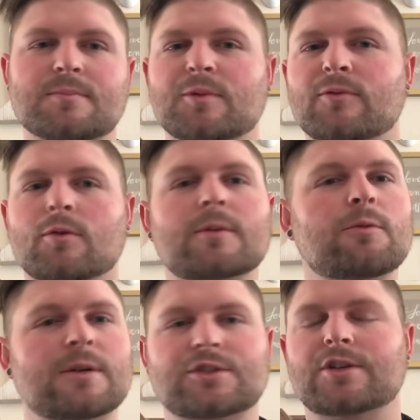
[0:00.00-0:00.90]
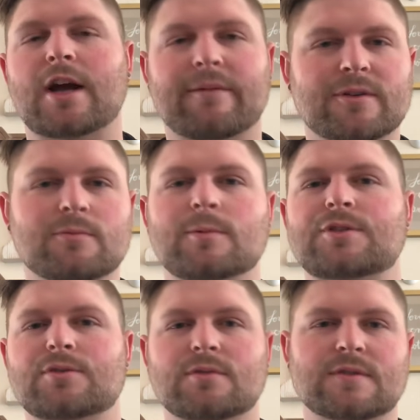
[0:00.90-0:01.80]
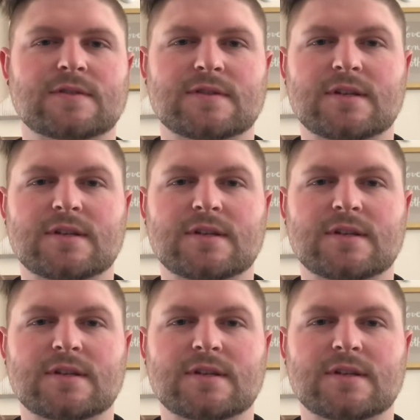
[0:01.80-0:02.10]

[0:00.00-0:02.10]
performing witchcraft and rituals and